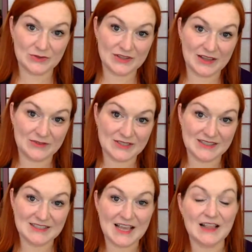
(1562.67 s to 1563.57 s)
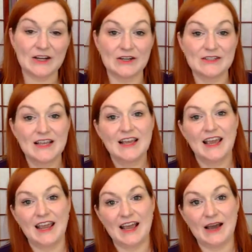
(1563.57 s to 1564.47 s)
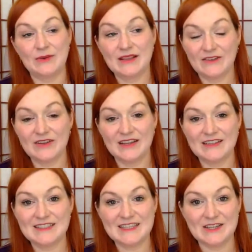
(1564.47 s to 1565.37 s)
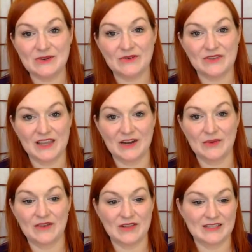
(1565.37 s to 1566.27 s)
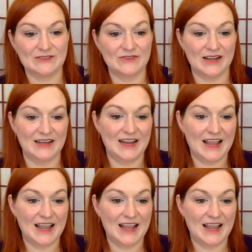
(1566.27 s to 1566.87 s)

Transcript: Lovers and Sellers. I would love to see you over there. We have lots of fun.